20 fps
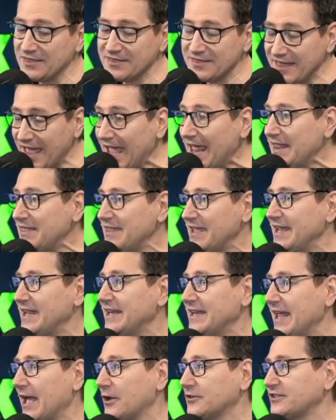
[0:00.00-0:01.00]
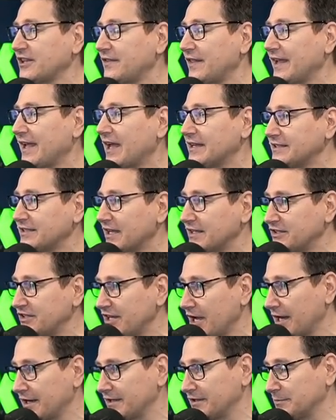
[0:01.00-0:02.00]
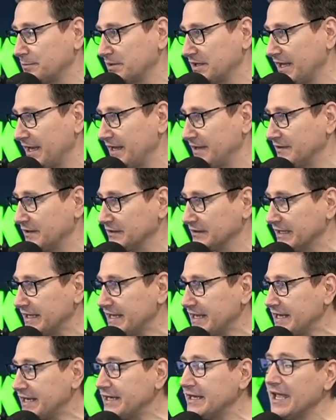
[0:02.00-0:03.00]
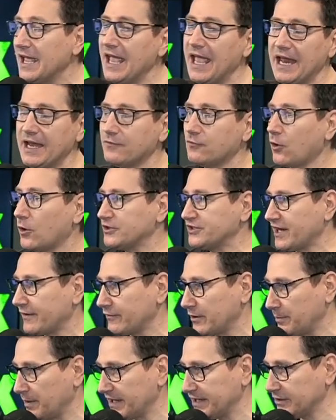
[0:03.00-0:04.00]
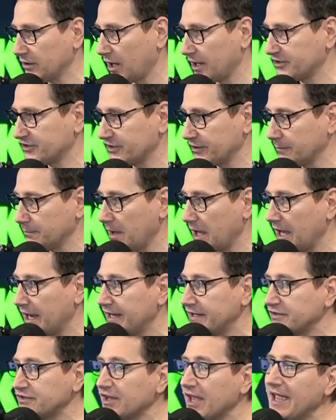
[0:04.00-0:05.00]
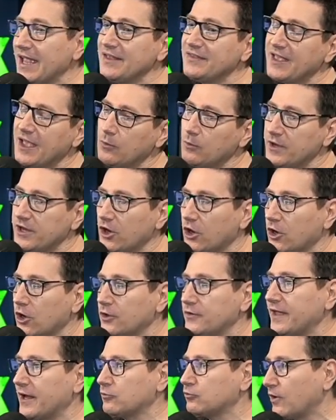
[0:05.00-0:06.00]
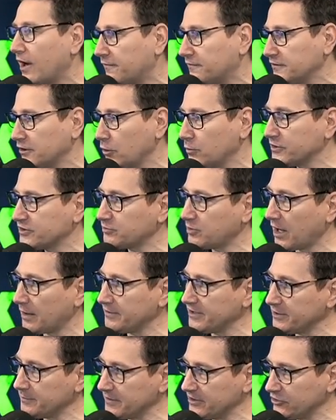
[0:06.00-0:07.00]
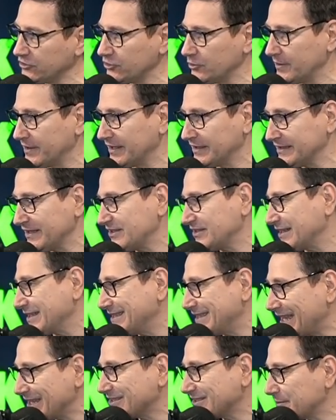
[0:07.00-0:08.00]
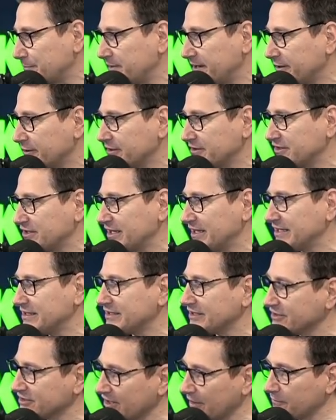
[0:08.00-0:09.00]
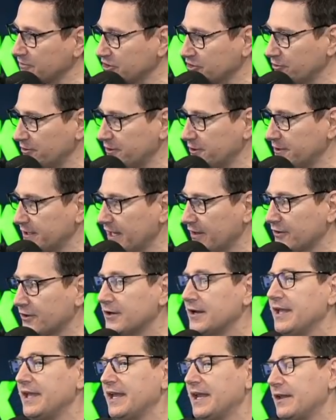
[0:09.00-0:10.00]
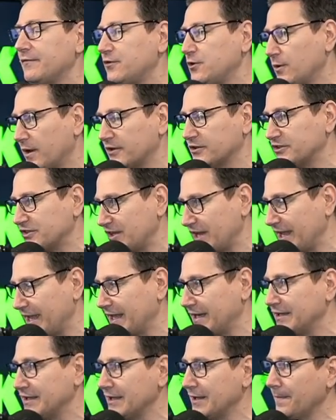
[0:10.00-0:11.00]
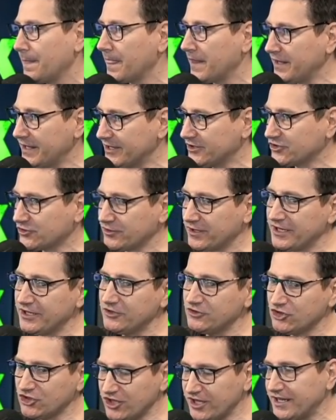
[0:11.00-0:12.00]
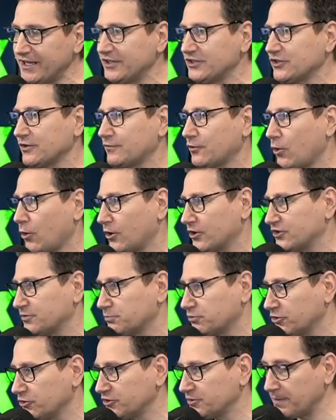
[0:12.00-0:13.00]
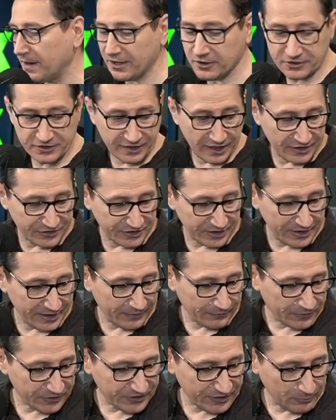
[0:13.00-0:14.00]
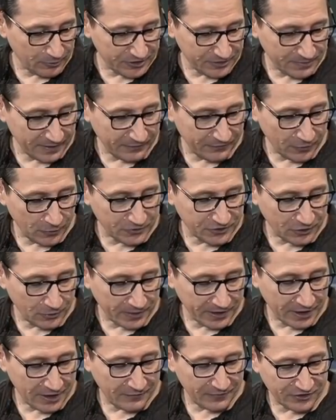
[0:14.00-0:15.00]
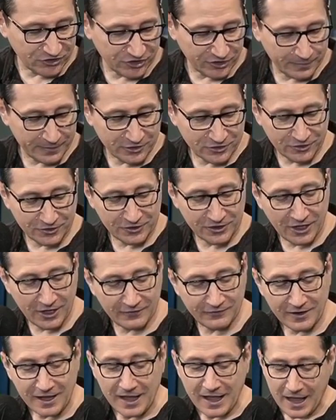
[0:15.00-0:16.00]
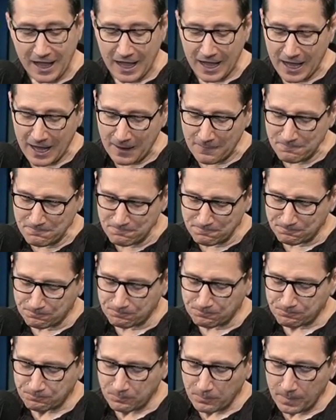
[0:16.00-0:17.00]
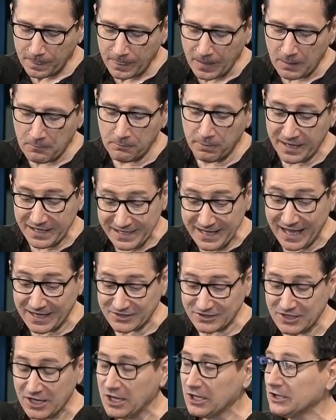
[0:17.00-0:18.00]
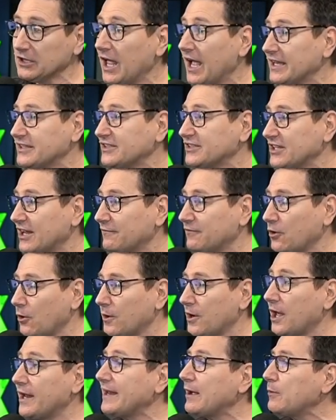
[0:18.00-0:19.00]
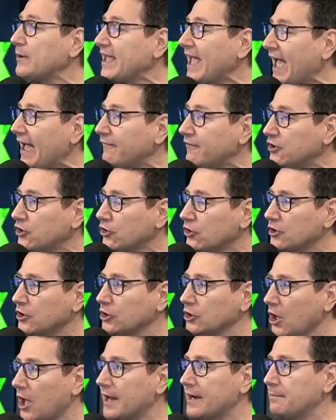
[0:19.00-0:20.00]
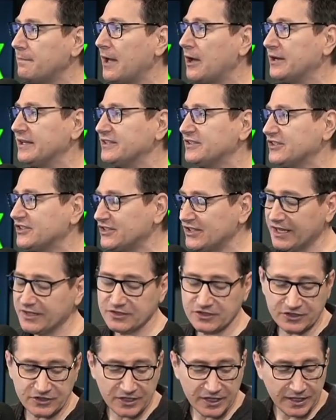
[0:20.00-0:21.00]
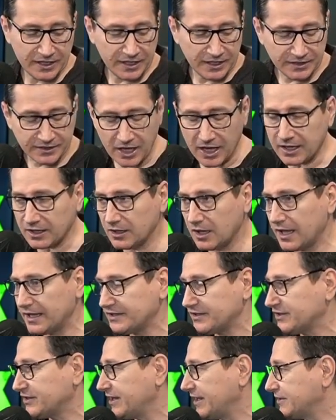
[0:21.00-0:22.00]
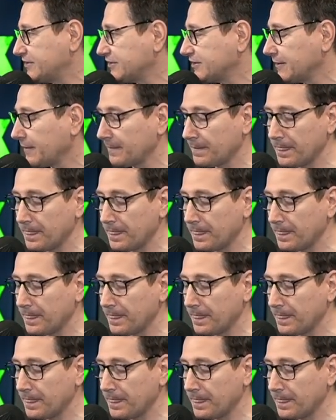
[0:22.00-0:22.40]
Then they announced that they got Tatiana to play the lead, and of course everybody lost their minds. Then we heard that Ruffalo was probably going to be doing at least a guest appearance in it to some degree or another. And if you understand the history, she is, of course, Bruce Banner's cousin. And for some reason, my phone's going off. It should have been turned off. But yes, lots of stuff going on. Now, we haven't heard a lot about it since. Not a lot since.